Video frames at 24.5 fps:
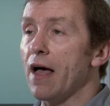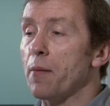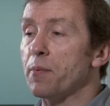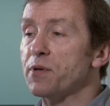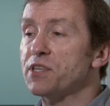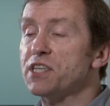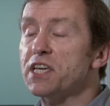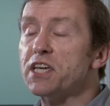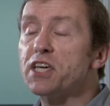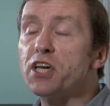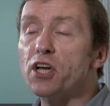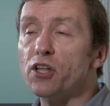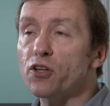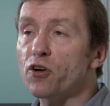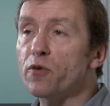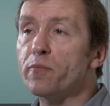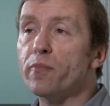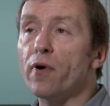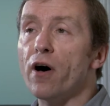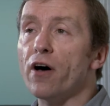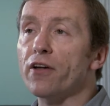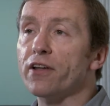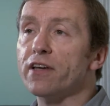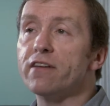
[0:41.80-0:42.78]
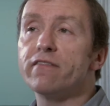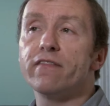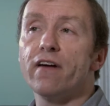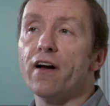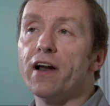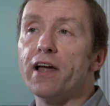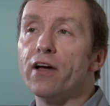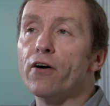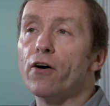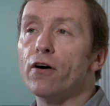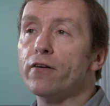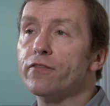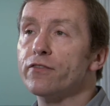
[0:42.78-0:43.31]
a particular body,
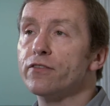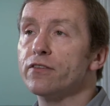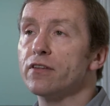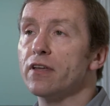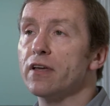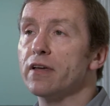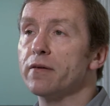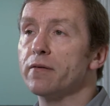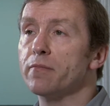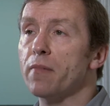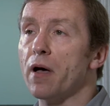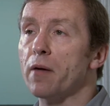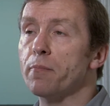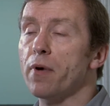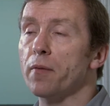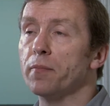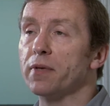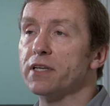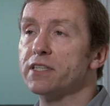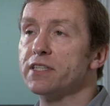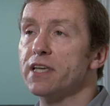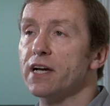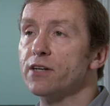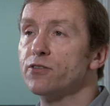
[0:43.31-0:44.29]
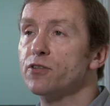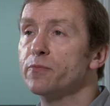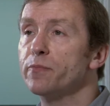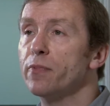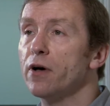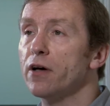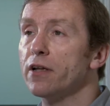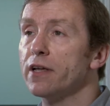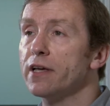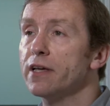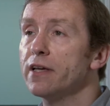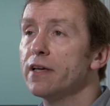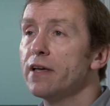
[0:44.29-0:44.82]
very often a public sector body,